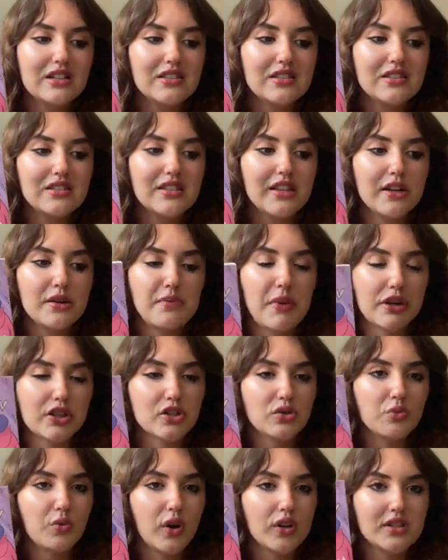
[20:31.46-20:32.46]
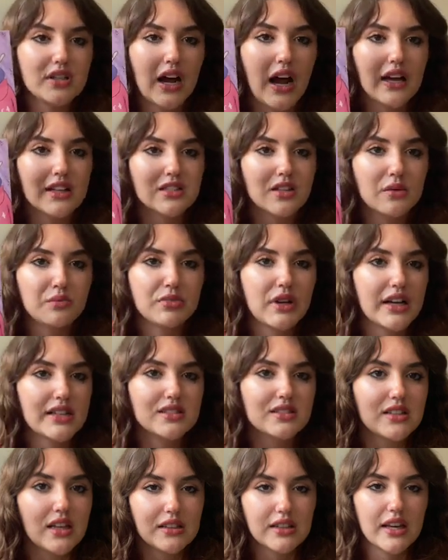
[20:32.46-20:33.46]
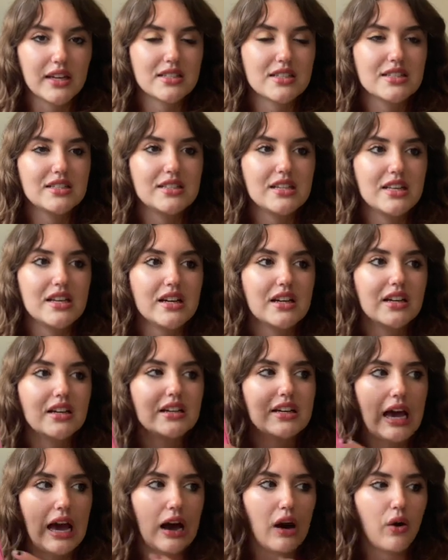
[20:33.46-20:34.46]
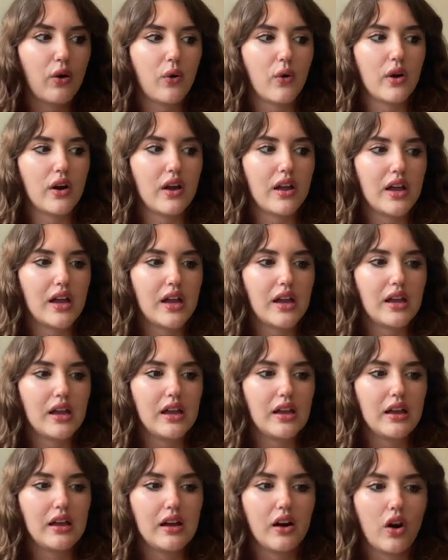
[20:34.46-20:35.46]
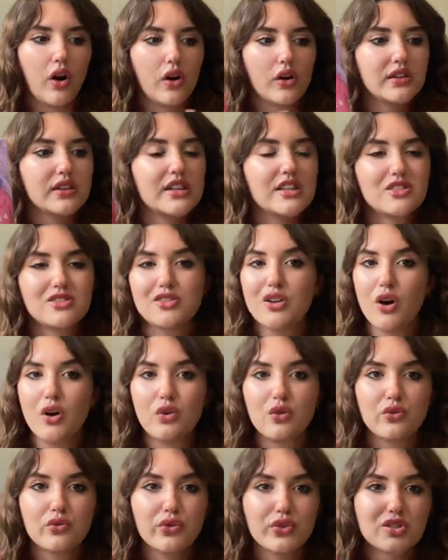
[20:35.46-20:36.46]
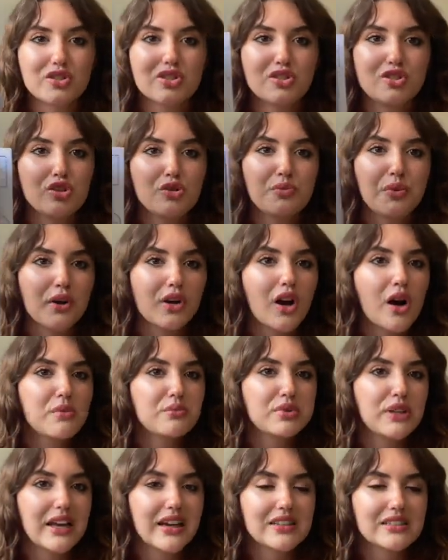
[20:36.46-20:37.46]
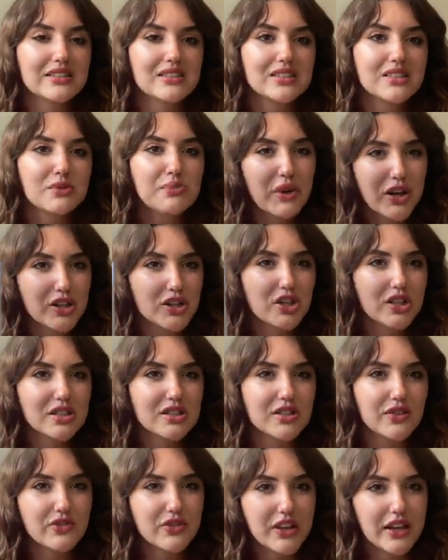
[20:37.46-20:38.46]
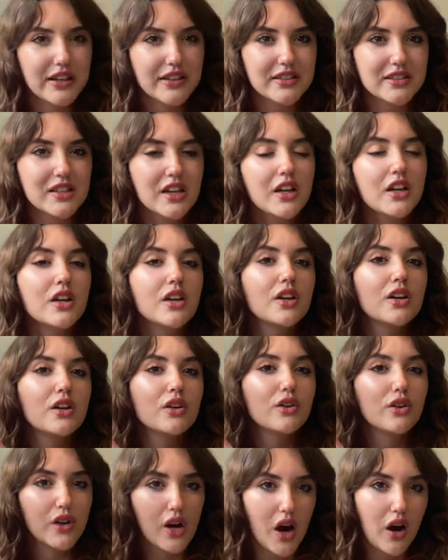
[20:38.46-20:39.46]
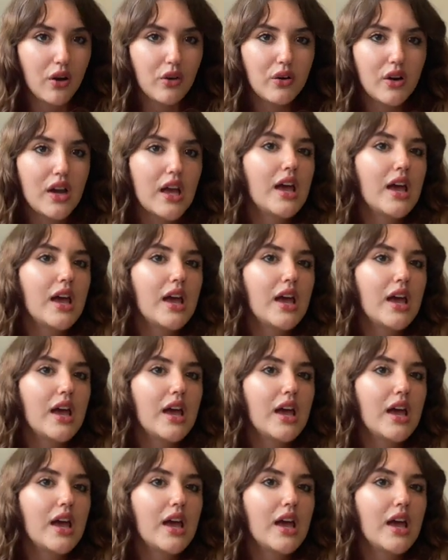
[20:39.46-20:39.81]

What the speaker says: the depiction wasn't as complex as I'd like to see. Now, are these known for super complex depictions of things? No.